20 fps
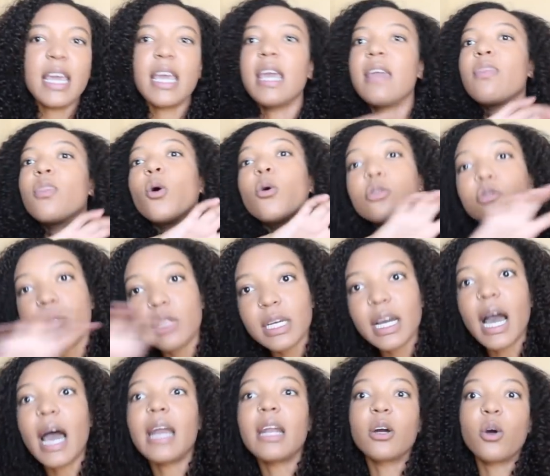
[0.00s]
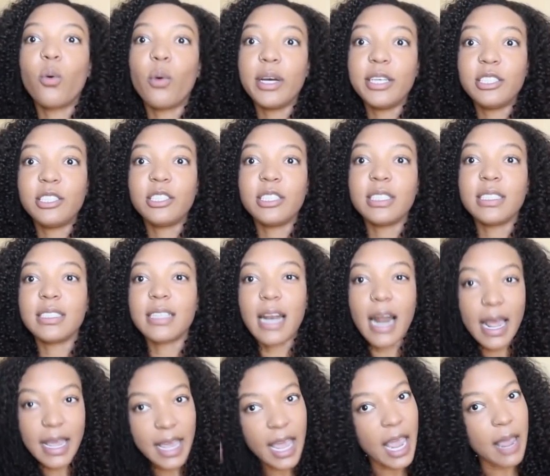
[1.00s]
And those were the kind of questions that
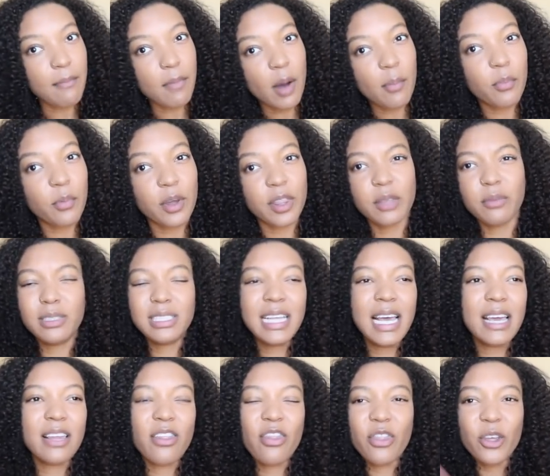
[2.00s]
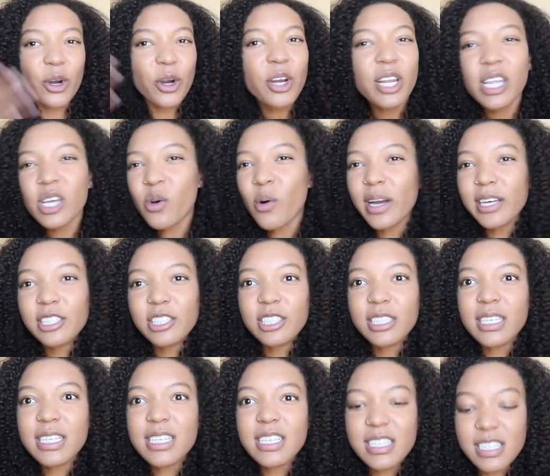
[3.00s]
I came up with. It was like 30
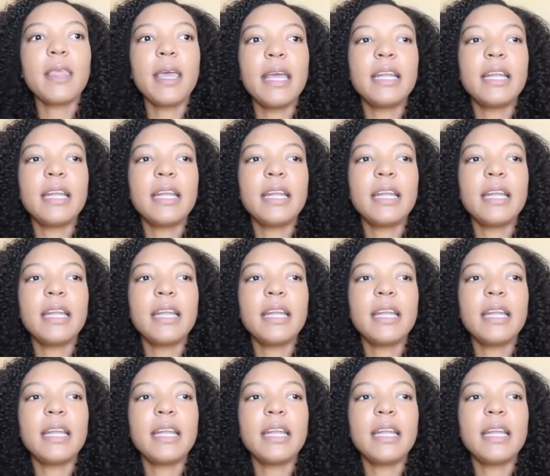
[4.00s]
questions.